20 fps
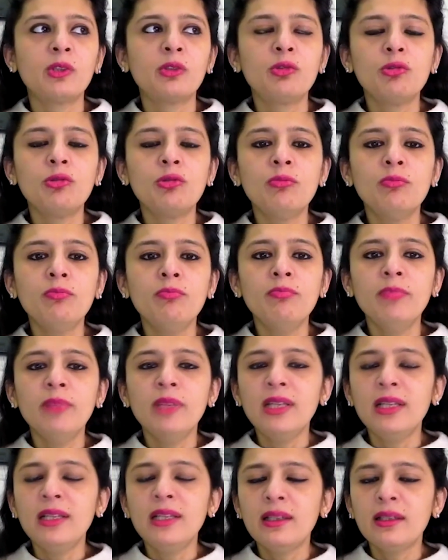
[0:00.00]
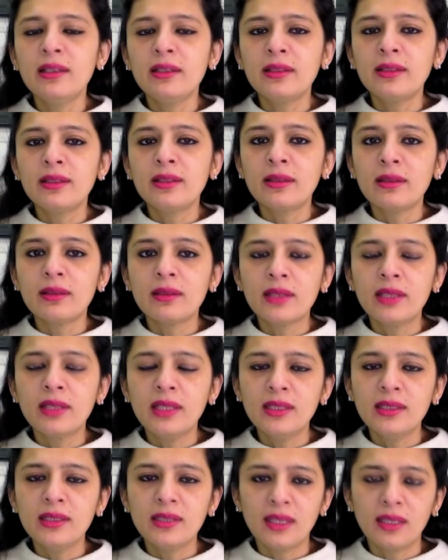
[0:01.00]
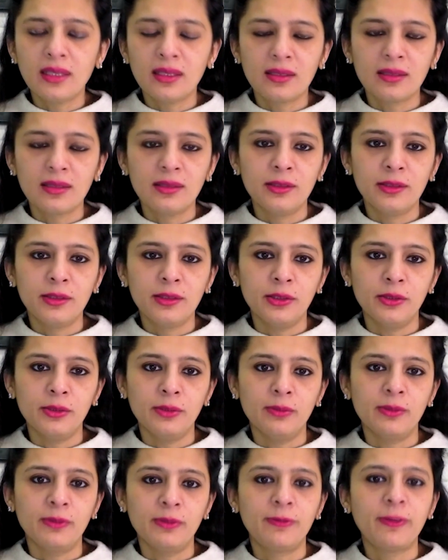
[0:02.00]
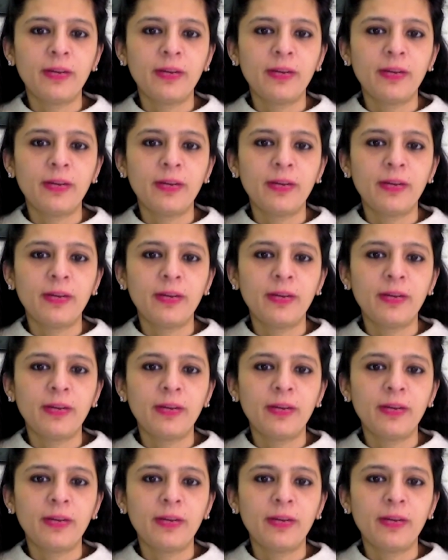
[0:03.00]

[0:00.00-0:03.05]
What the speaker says: 2 million turkeys are consumed,